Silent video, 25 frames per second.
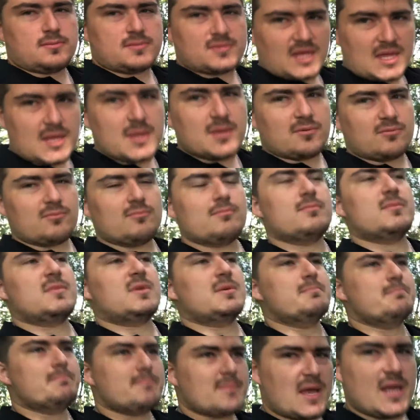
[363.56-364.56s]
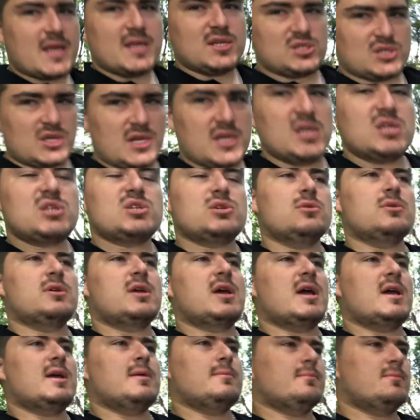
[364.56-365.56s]
then the major issue
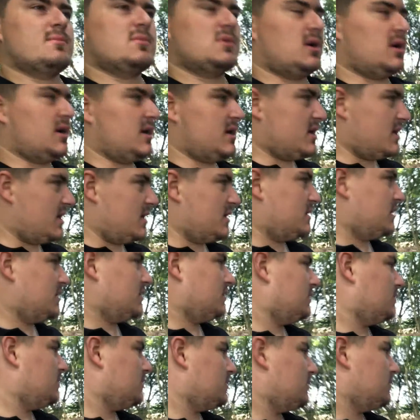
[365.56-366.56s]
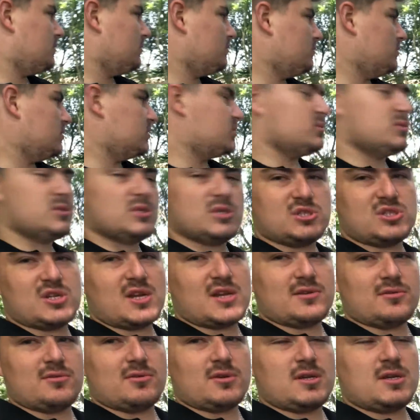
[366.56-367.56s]
came that I had, which was in
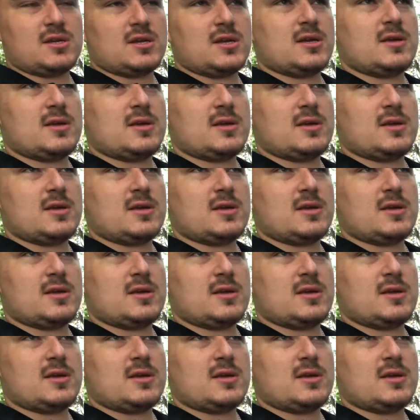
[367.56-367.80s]
January.